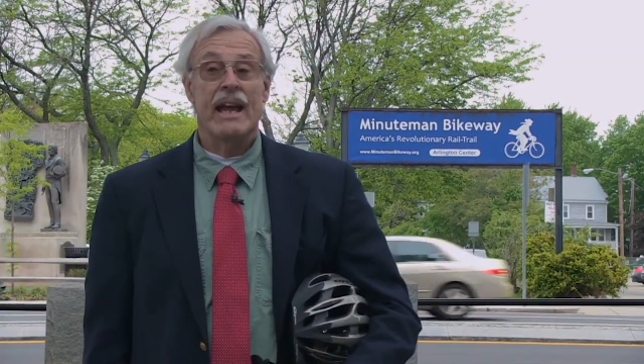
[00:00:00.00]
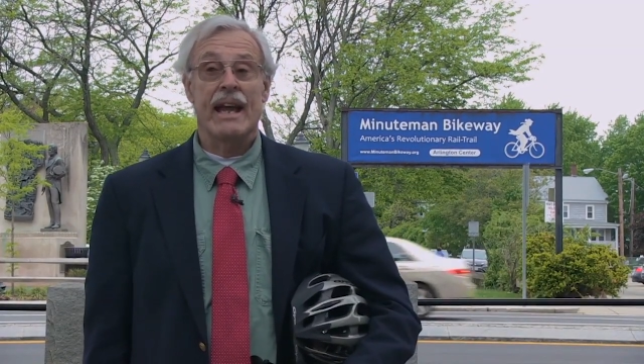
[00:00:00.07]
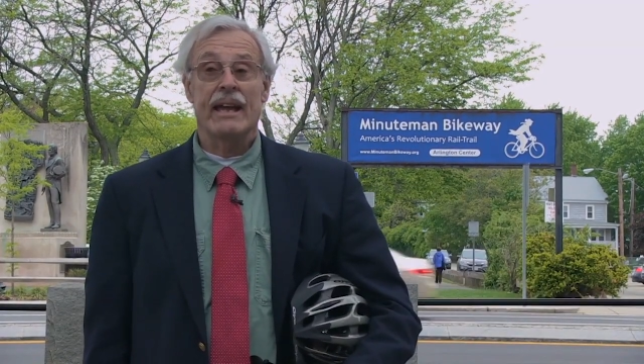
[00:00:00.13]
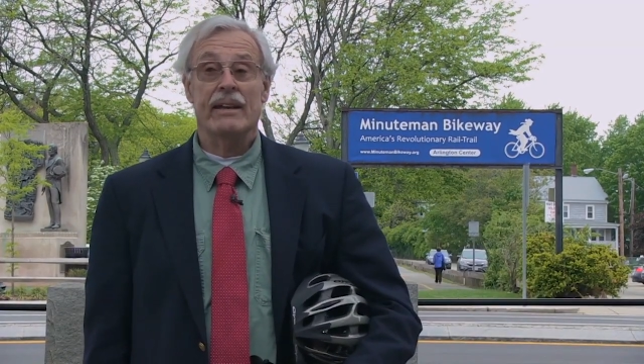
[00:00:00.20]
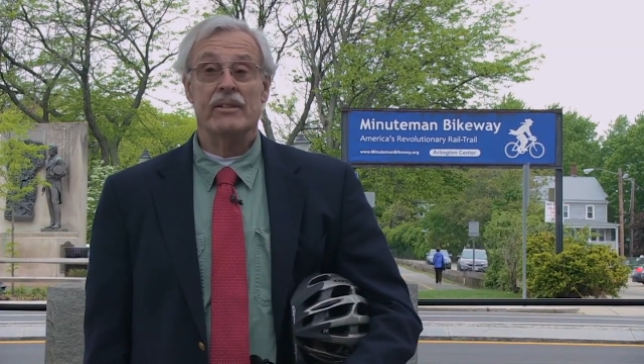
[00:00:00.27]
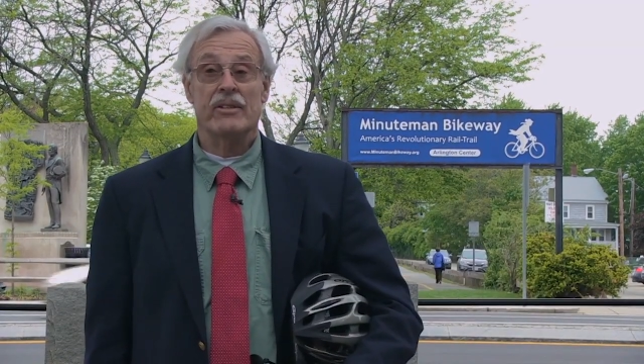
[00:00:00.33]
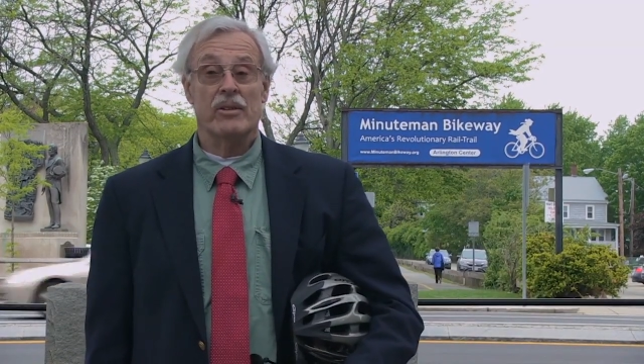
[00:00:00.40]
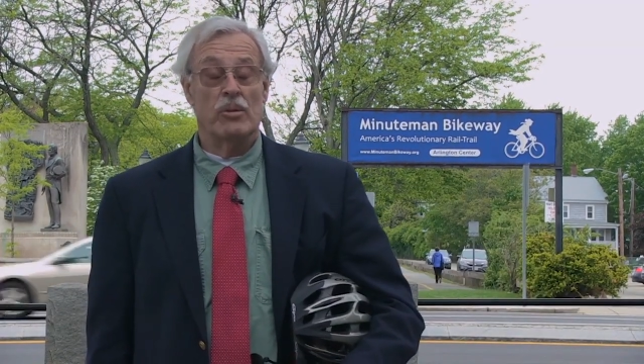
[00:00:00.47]

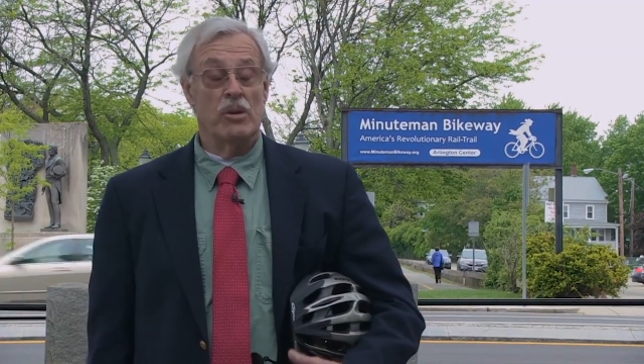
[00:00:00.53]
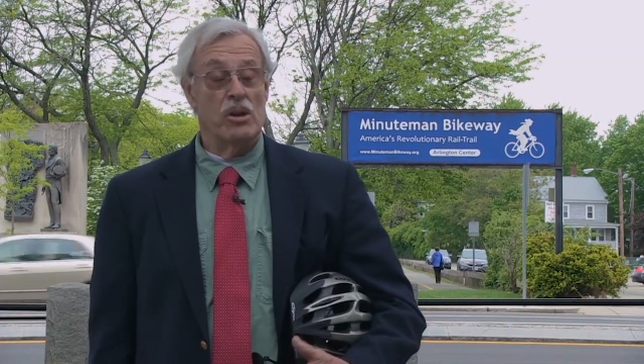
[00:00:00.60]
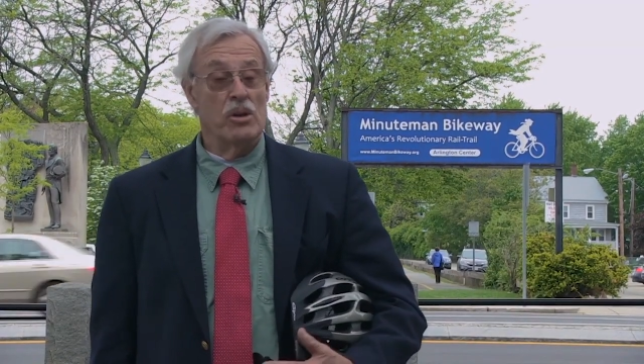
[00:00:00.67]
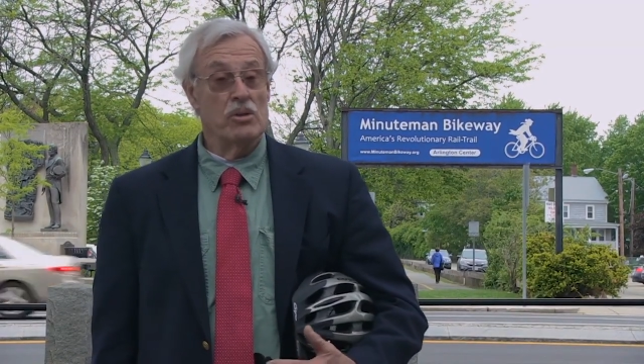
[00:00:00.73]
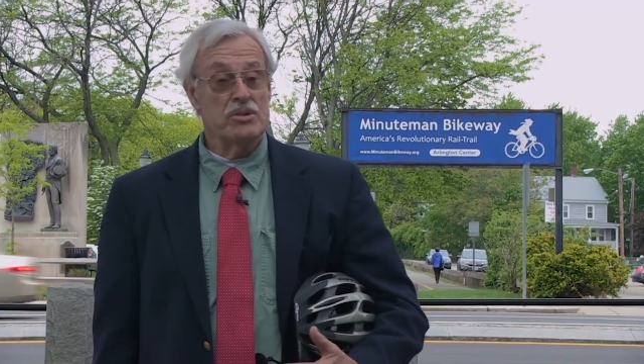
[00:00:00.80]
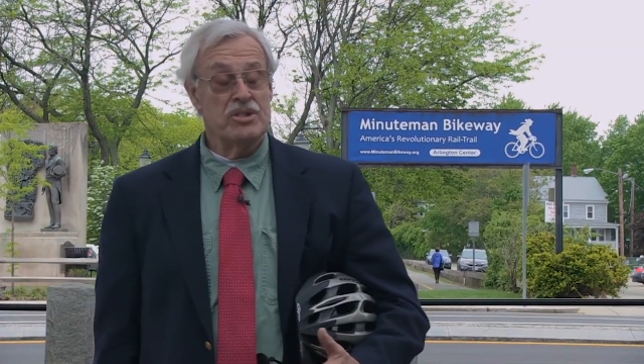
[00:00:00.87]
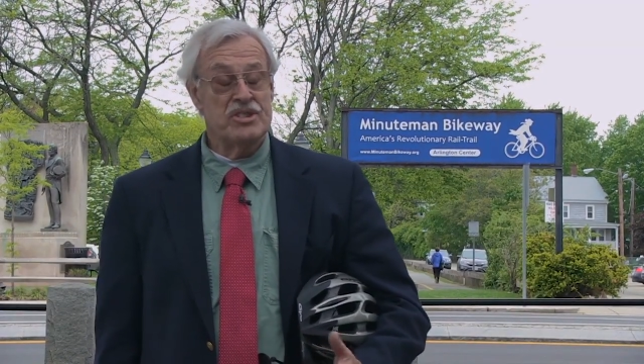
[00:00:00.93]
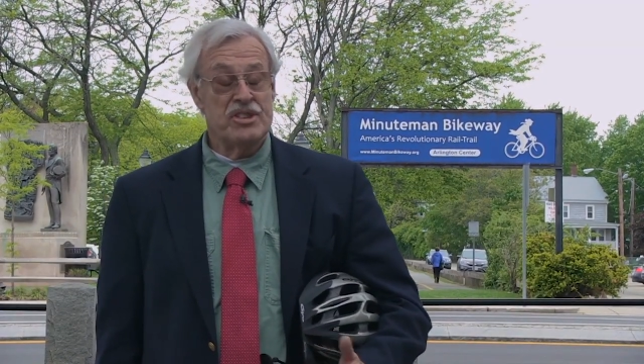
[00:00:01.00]
And there were a
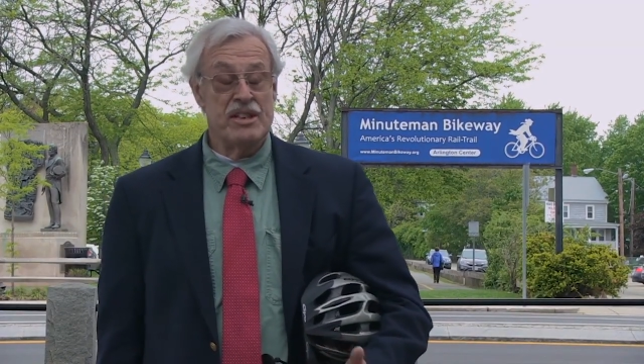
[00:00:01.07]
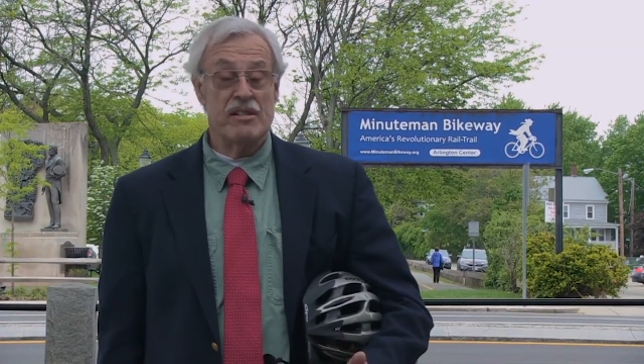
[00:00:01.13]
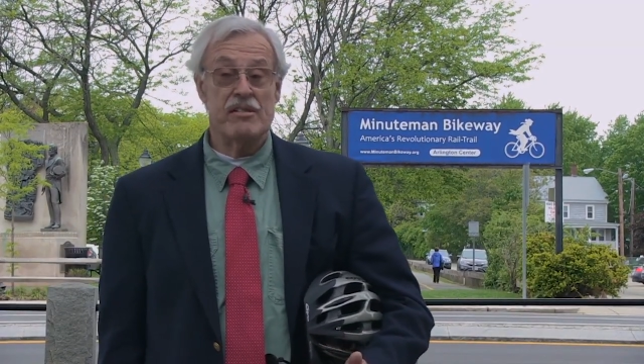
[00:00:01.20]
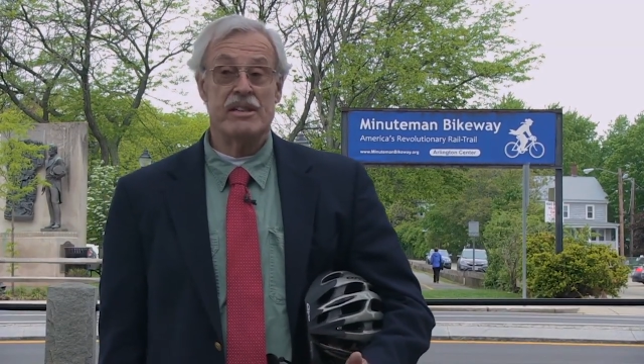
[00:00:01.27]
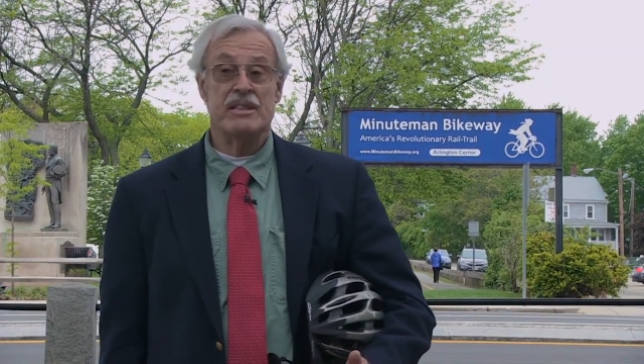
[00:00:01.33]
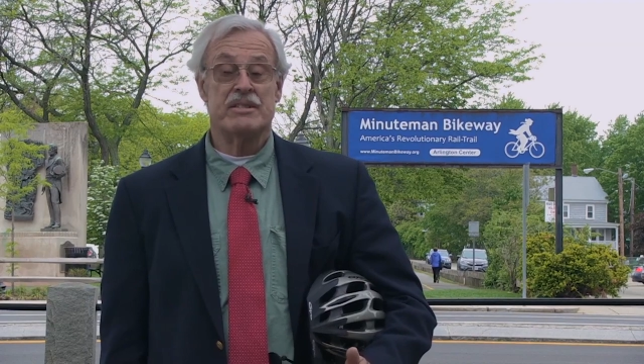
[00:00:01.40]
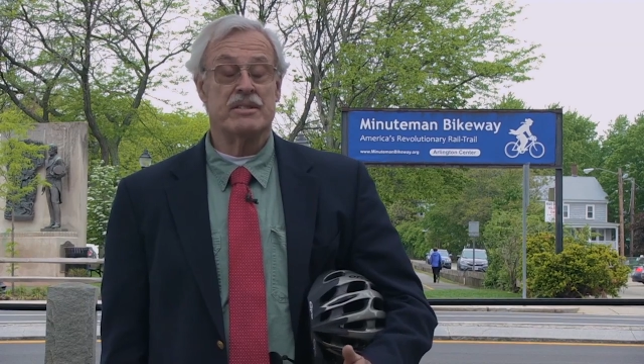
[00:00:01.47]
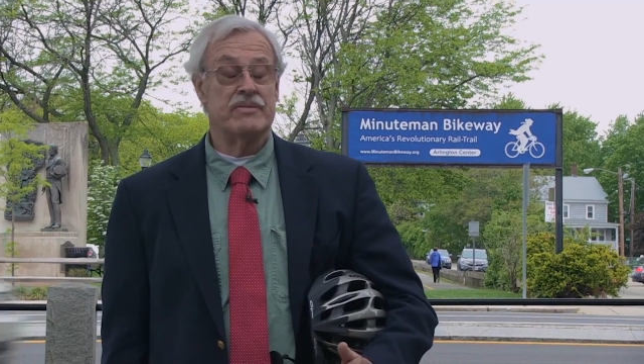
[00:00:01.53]
whole
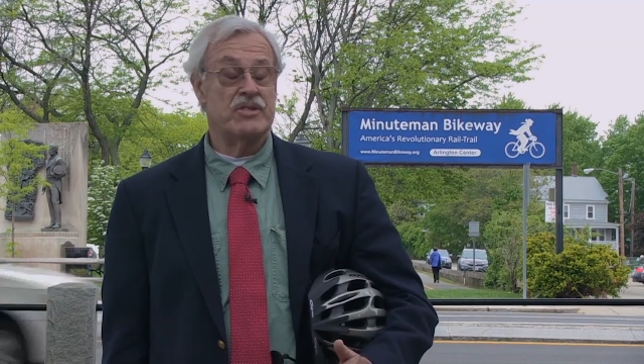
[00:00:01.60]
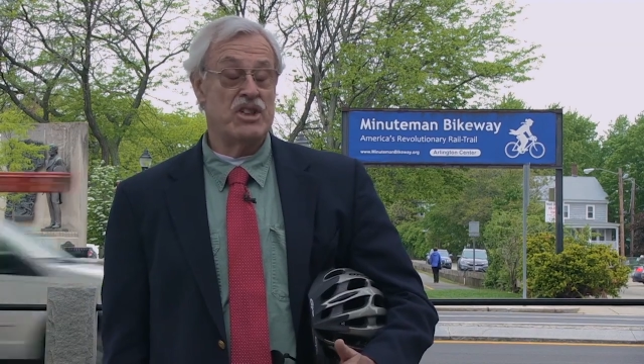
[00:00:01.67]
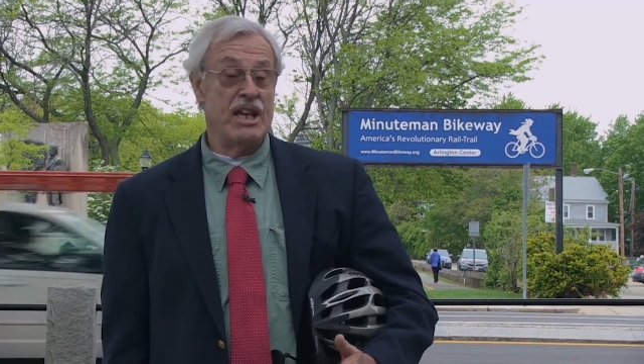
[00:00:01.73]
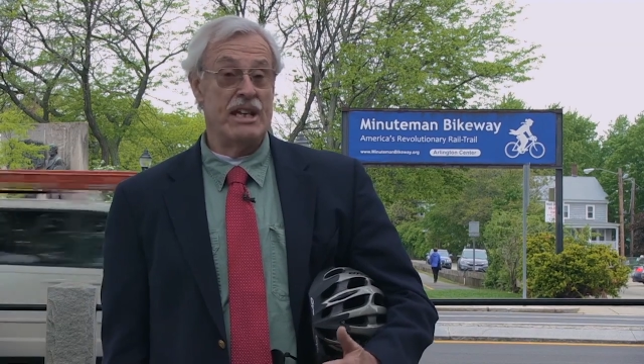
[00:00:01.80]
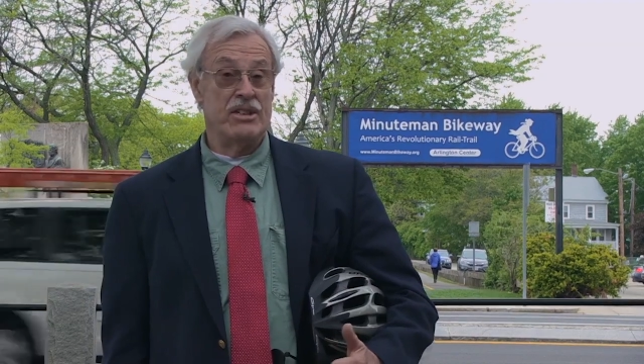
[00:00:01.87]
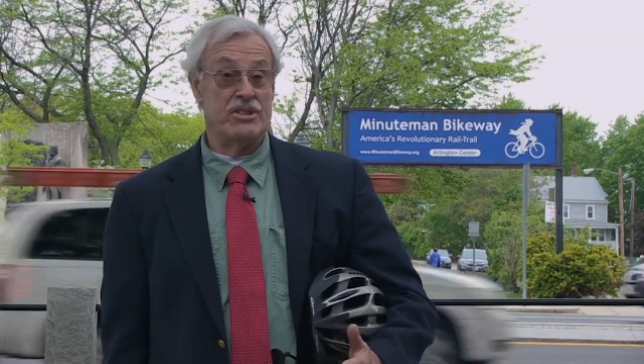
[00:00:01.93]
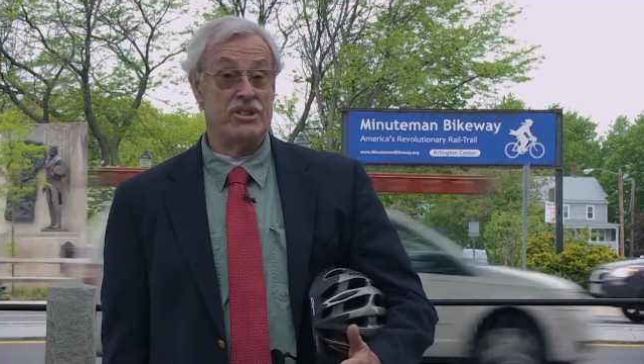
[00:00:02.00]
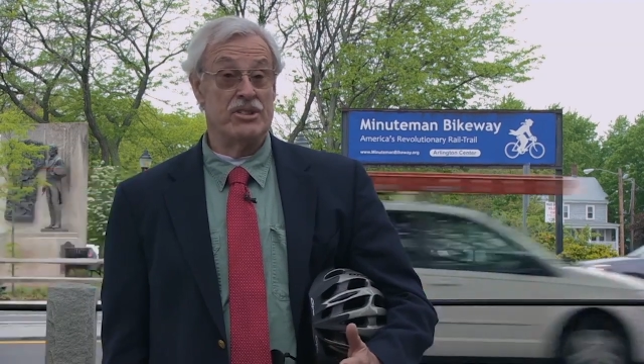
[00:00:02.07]
series of
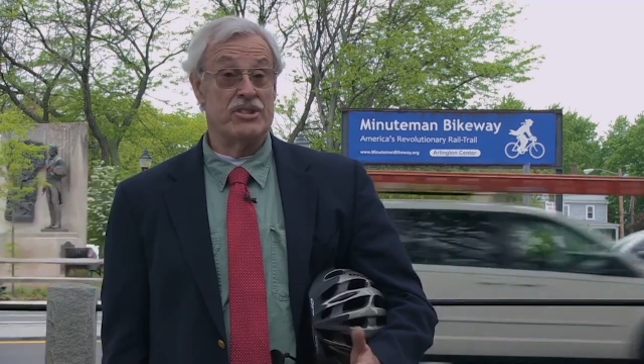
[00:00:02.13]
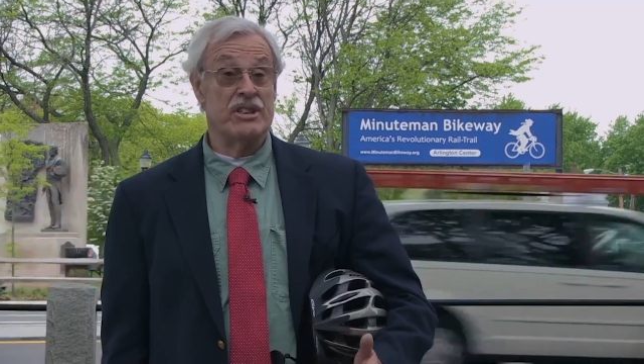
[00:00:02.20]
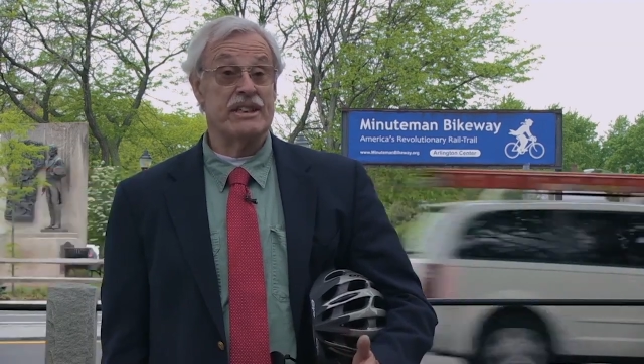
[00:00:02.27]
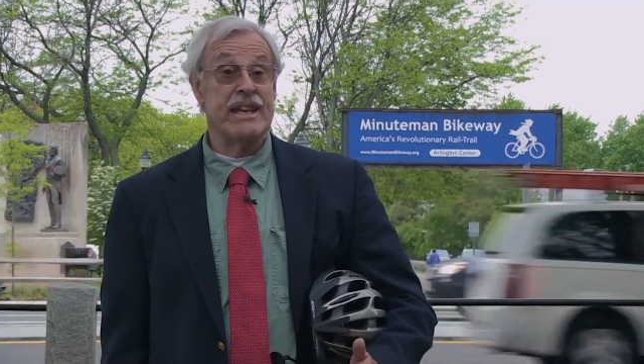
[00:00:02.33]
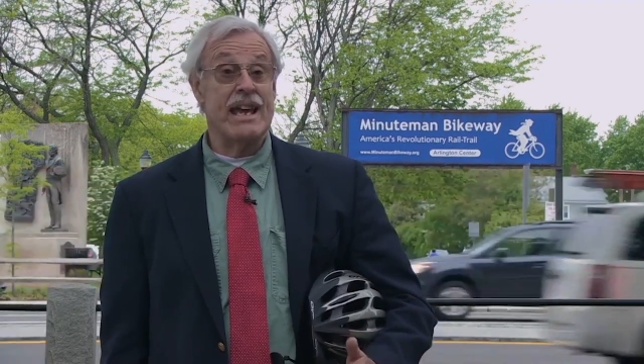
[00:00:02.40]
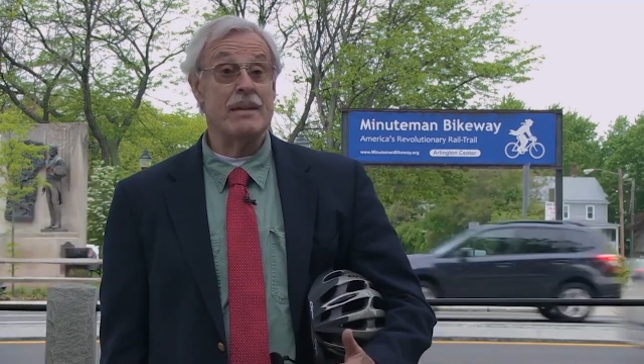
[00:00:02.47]
changes that